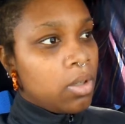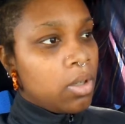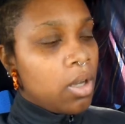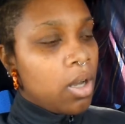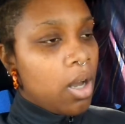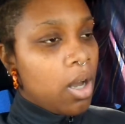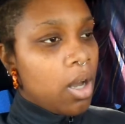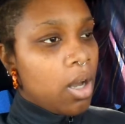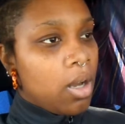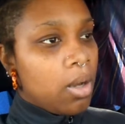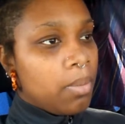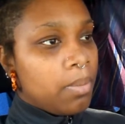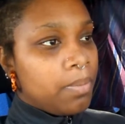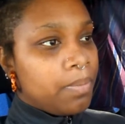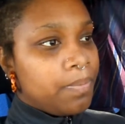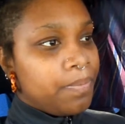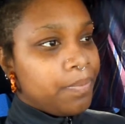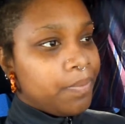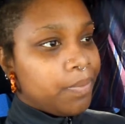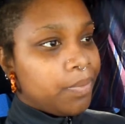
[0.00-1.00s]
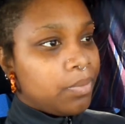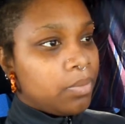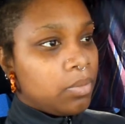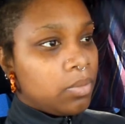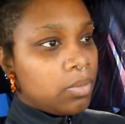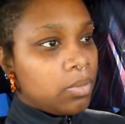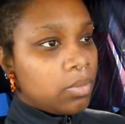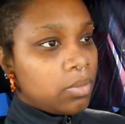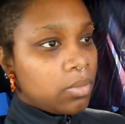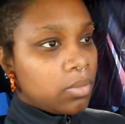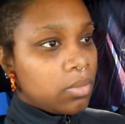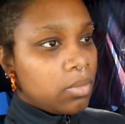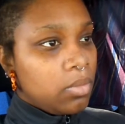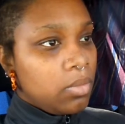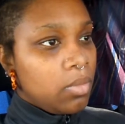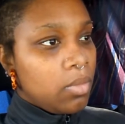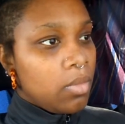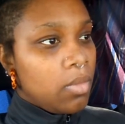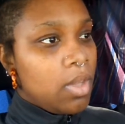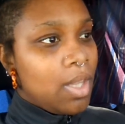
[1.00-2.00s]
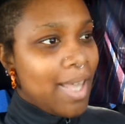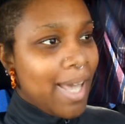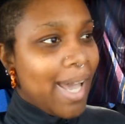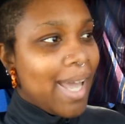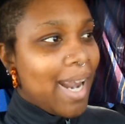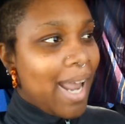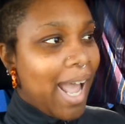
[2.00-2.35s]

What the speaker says: that